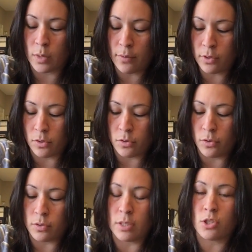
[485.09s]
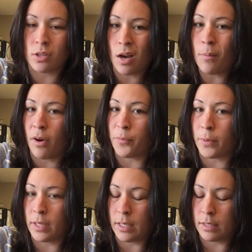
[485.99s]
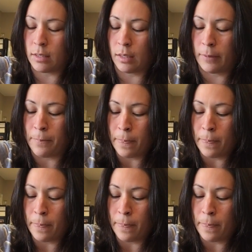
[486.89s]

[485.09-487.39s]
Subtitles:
Whatever you use, it should come off pretty easily.